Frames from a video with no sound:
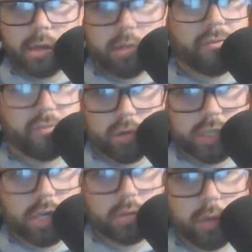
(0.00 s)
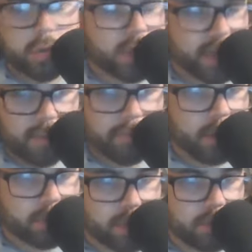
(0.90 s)
The first year it's always going to get
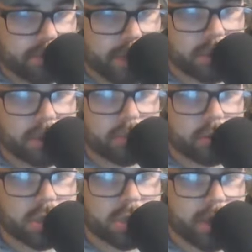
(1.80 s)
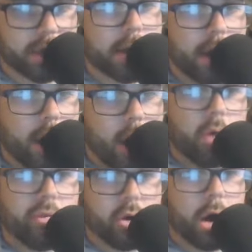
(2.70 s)
bumps and bruises, but
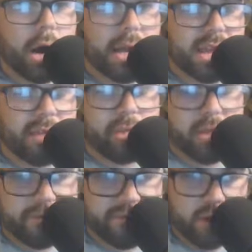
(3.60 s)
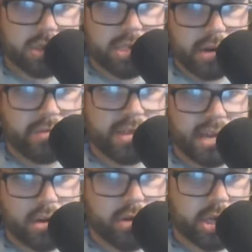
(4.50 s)
overall, I think for the first year of
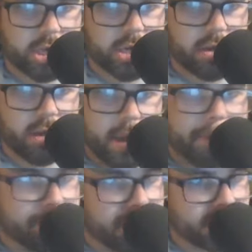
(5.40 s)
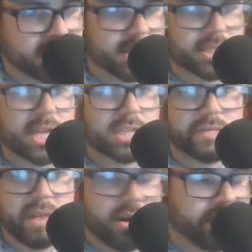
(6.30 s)
the iteration, big success.
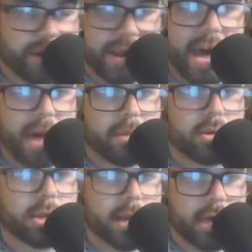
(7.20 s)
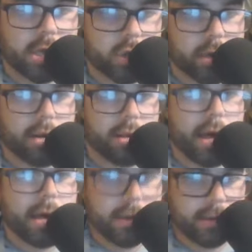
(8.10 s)
Very, very happy with it. I enjoyed it a lot.